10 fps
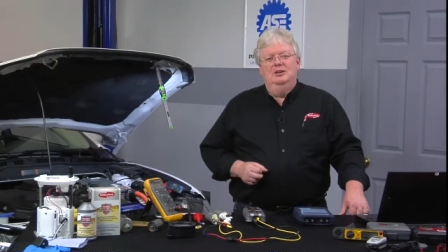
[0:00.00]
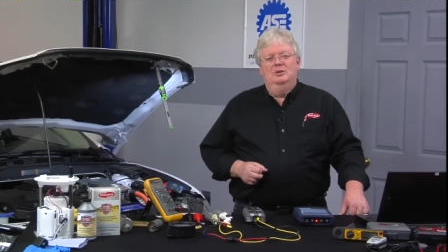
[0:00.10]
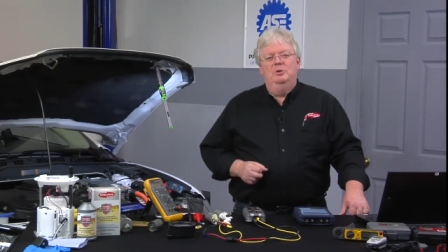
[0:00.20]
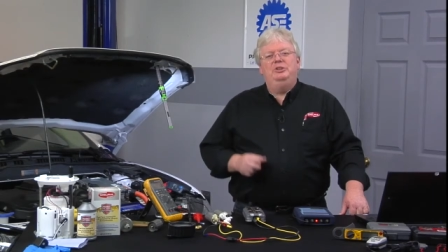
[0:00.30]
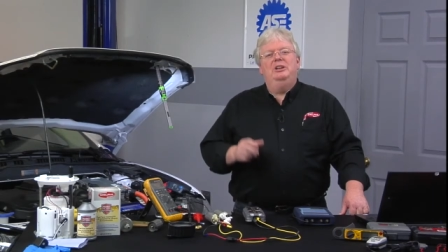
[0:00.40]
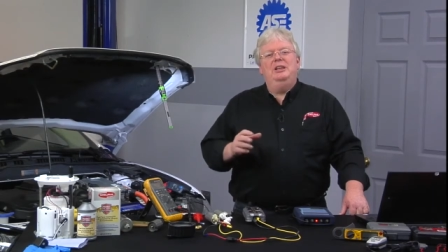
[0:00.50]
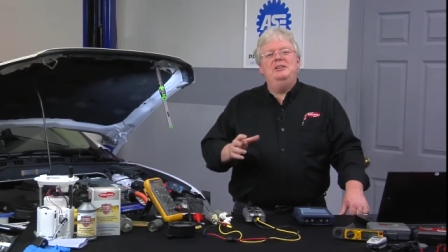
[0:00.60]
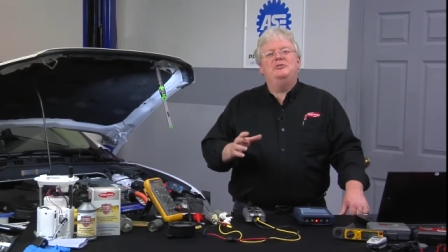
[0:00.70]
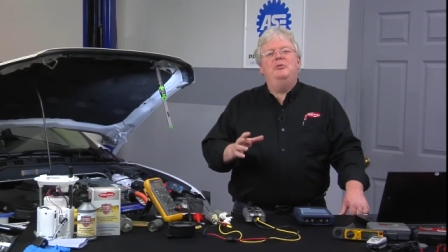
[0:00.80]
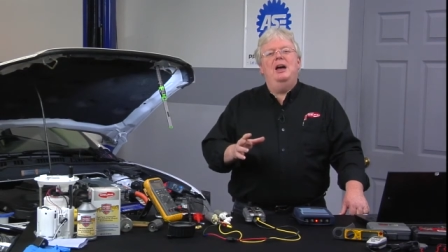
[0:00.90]
which can
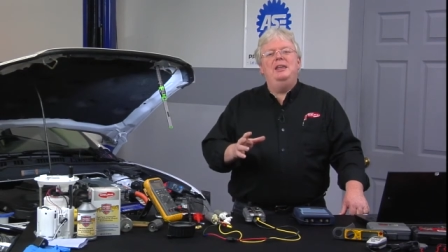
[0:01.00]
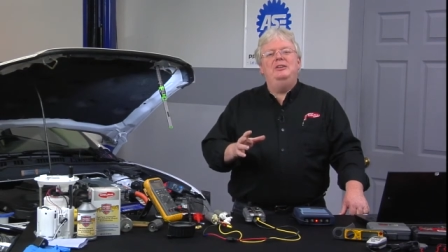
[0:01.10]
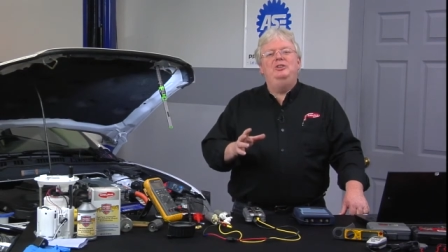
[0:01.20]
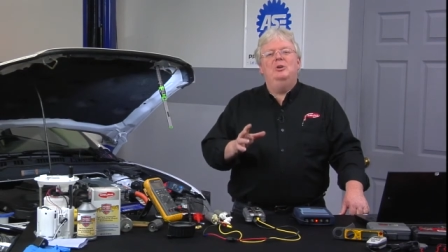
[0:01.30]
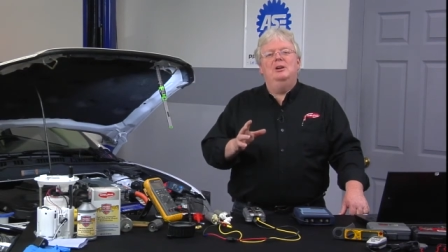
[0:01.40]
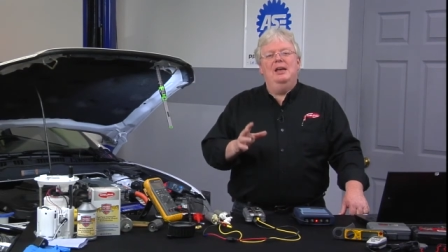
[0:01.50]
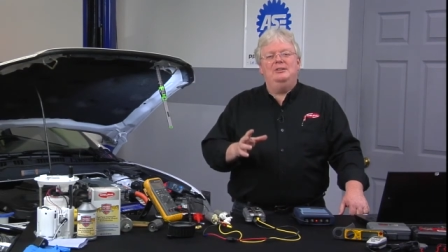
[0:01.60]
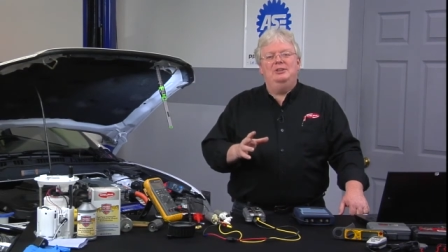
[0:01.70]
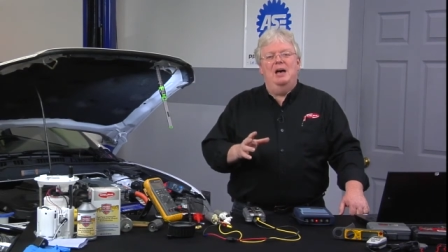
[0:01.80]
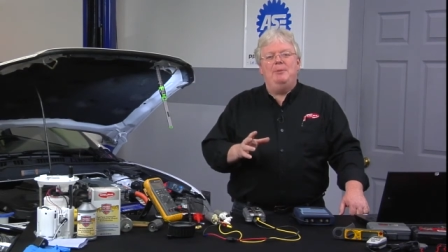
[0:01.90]
lead us right into our
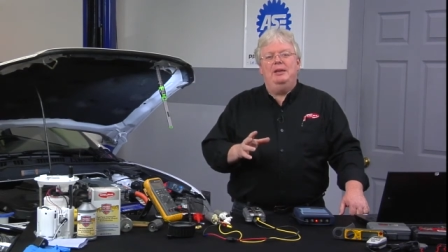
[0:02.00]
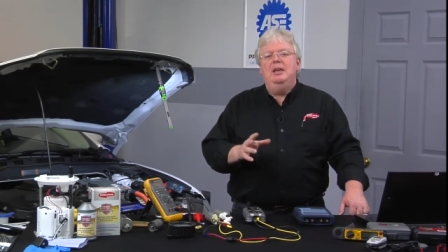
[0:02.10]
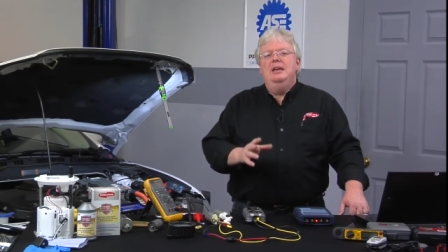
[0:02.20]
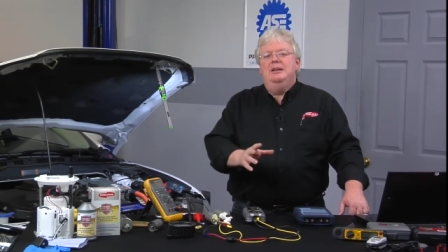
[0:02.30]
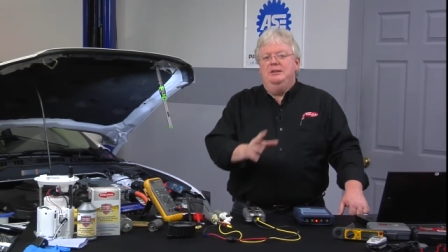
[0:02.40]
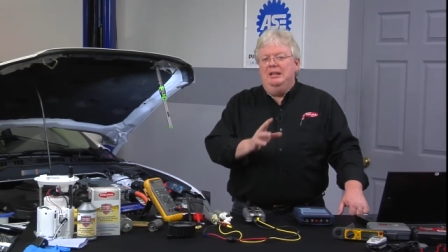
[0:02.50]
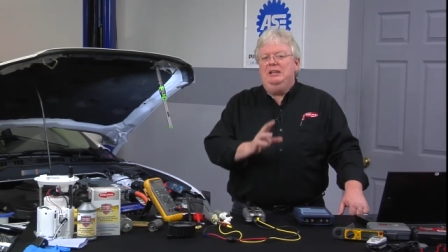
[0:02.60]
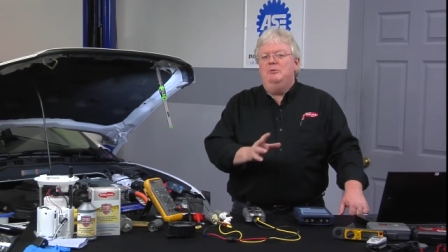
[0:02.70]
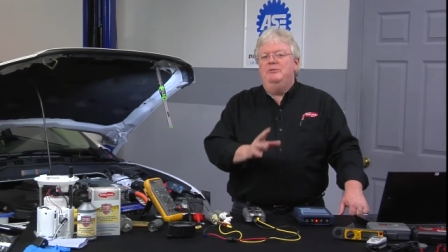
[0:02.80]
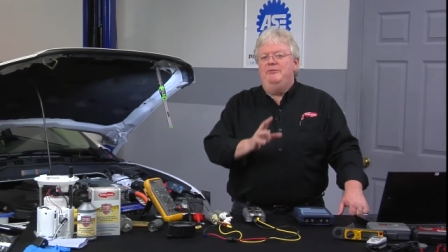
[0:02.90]
next topic,
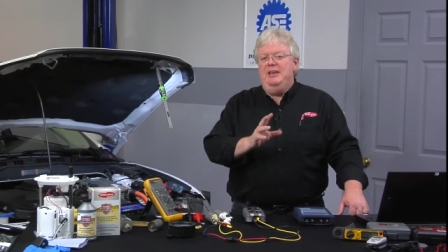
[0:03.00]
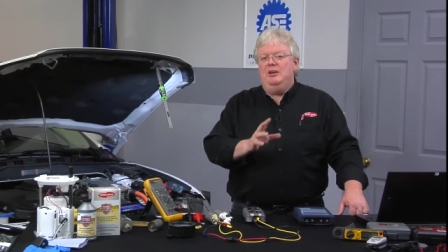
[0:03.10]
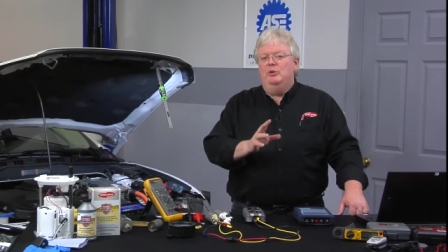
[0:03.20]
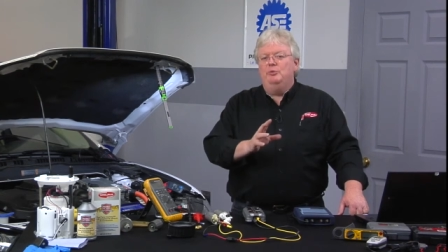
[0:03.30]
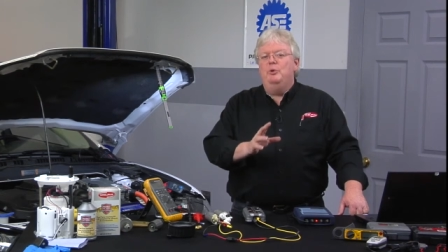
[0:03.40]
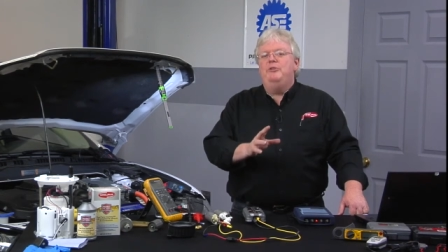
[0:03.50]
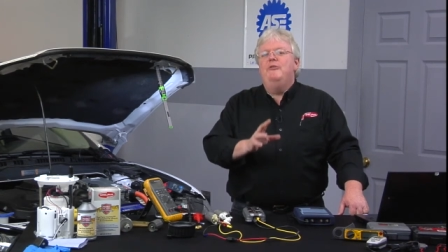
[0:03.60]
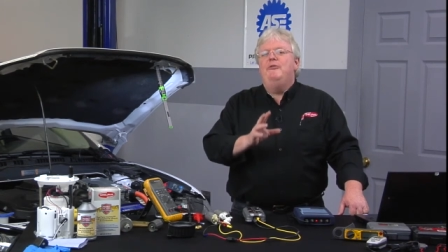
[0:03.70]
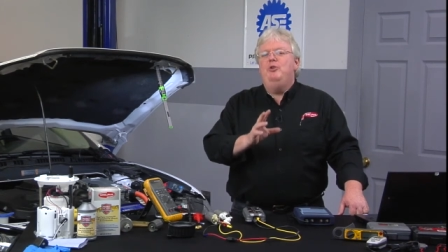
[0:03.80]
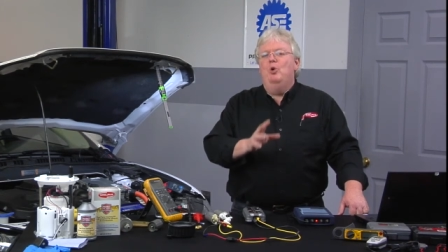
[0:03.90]
dealing with vehicles with
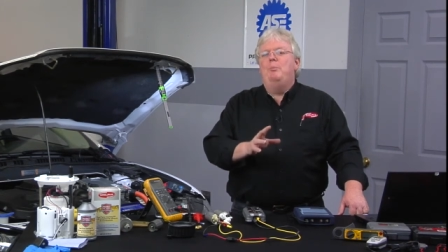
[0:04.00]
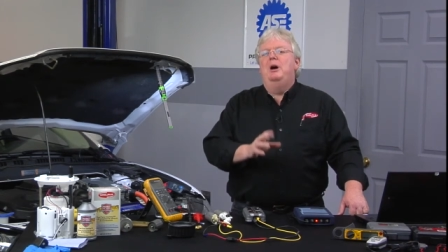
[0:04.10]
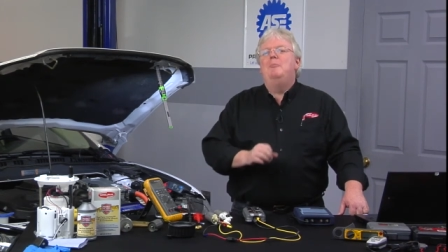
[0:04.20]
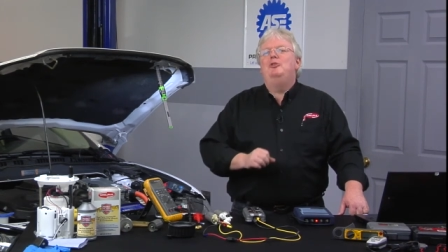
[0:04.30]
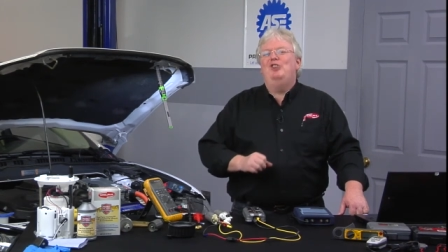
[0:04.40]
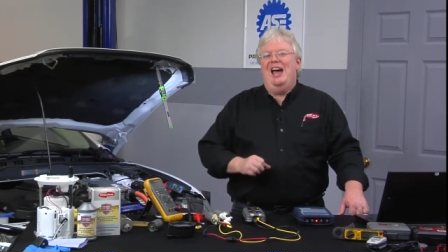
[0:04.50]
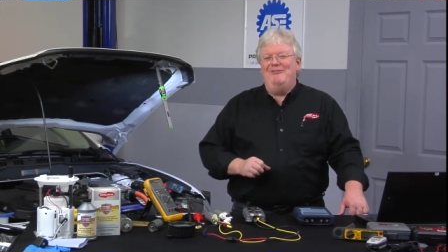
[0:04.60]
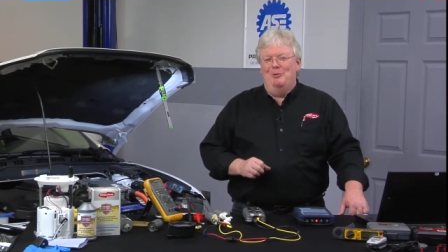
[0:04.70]
fuel pump driver